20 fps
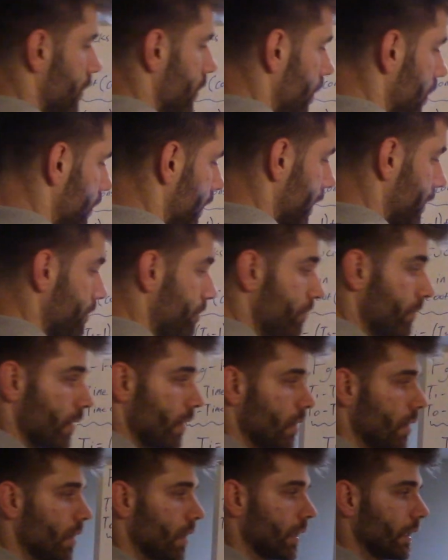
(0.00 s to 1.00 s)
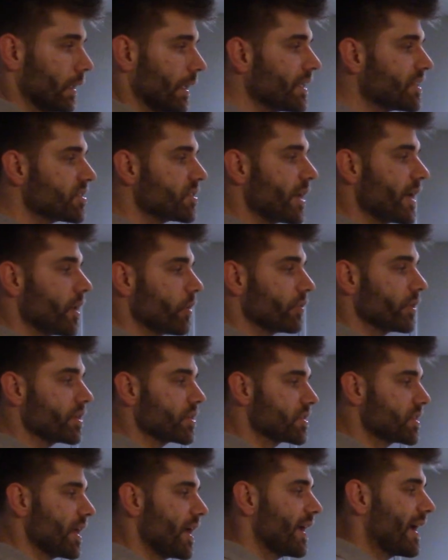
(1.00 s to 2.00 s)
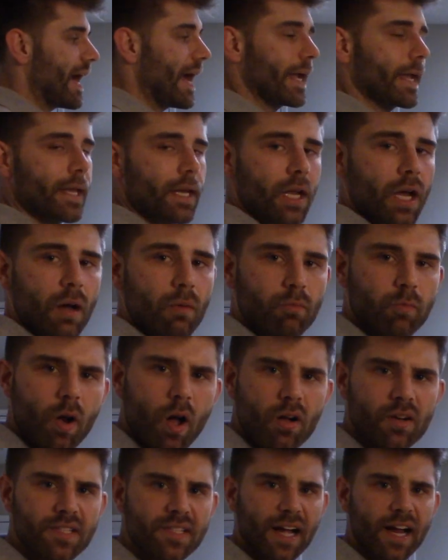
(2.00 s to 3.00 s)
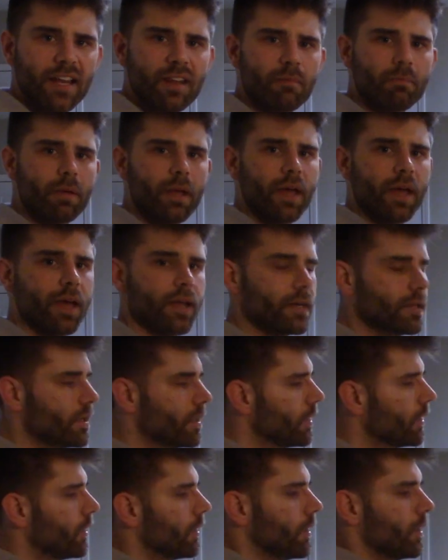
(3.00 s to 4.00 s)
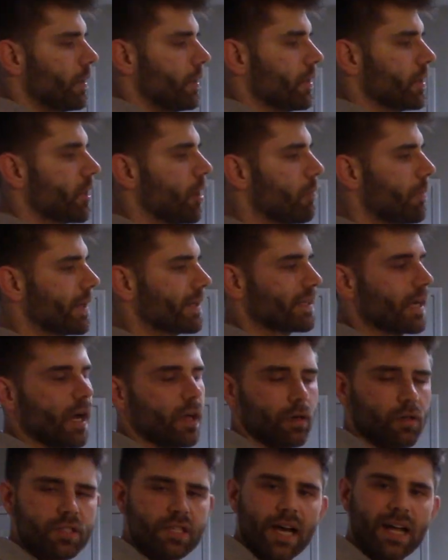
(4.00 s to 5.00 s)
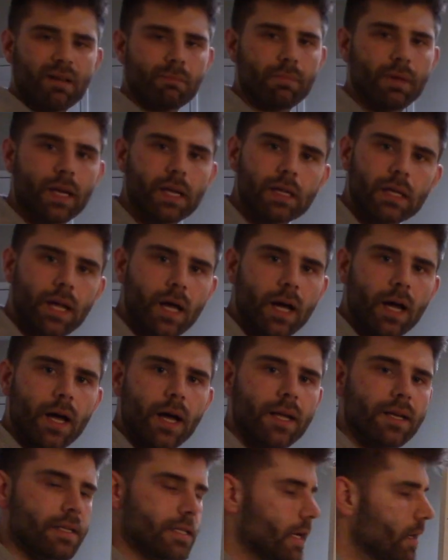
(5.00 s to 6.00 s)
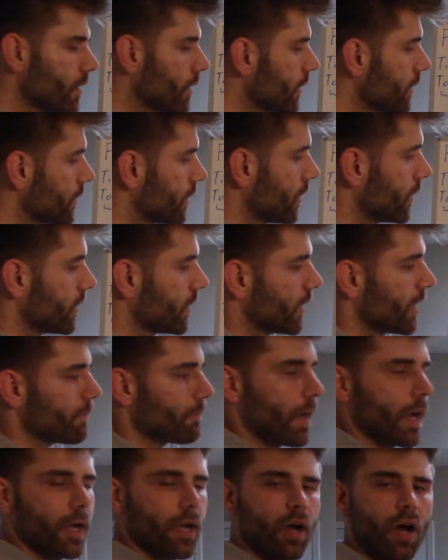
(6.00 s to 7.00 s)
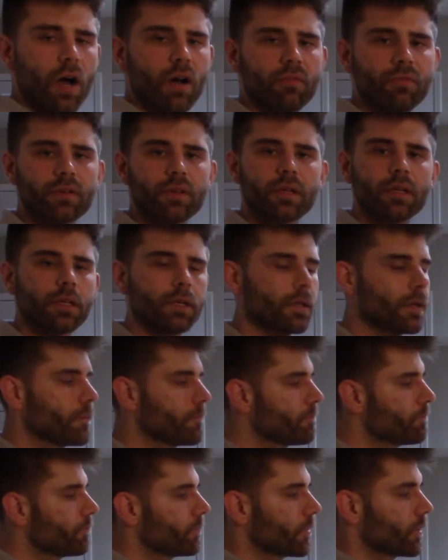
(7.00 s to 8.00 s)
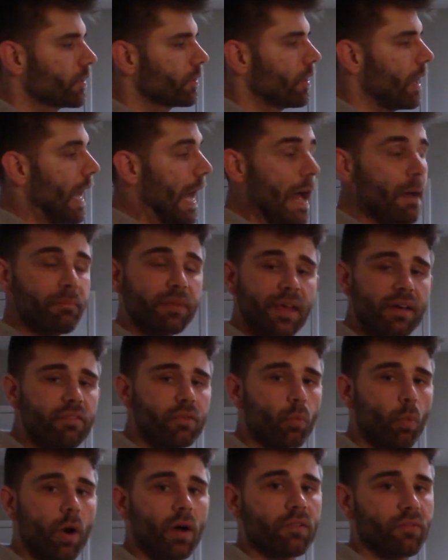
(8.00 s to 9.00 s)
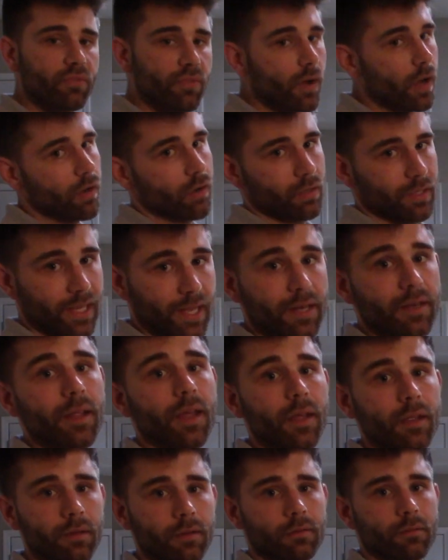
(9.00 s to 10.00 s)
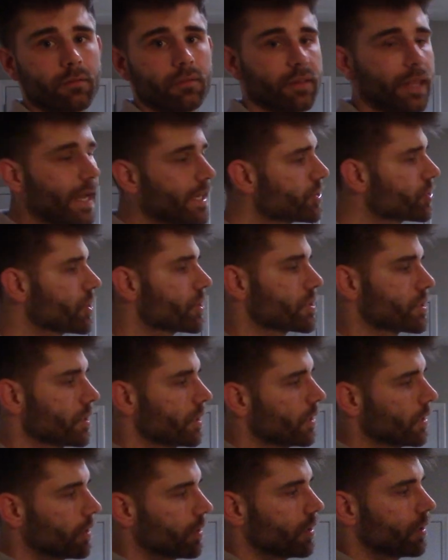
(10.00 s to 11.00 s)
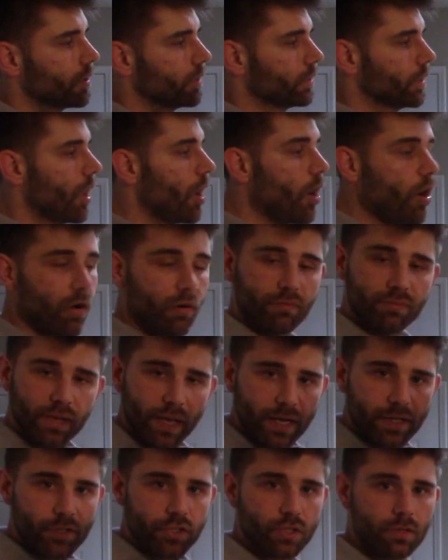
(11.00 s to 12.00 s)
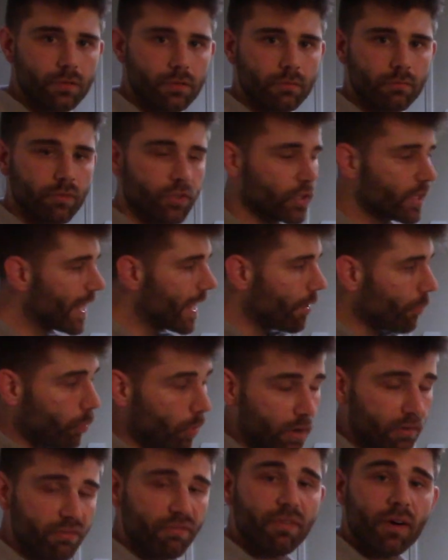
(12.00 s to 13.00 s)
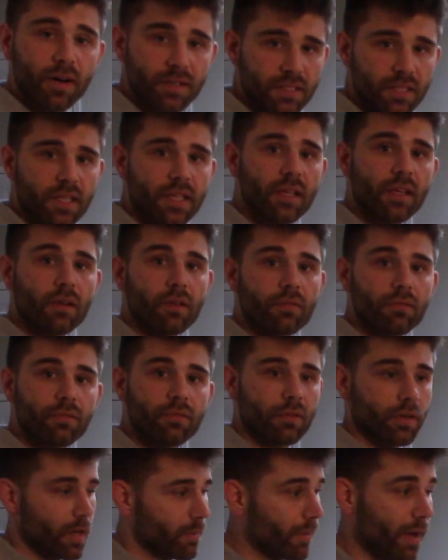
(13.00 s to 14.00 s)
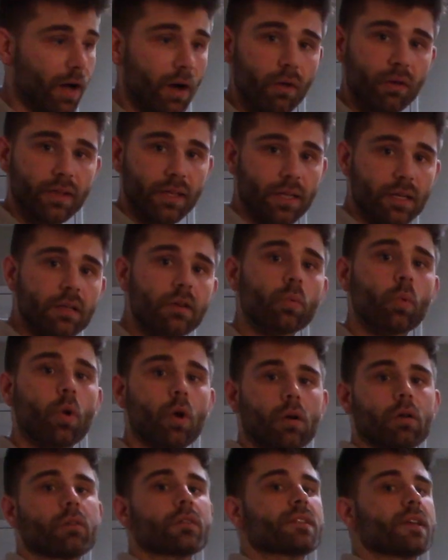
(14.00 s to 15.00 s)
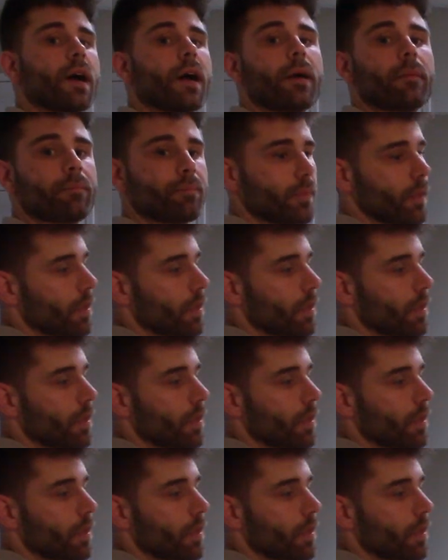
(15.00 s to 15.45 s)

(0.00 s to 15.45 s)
Okay, let's say on this day I get up, wrong side of the bed. You know, McDonald's had a big line, Dunkin' couldn't get my coffee. I'm giving one fuck on that day. That's just law of nature. You got one fuck to give about getting to work on time.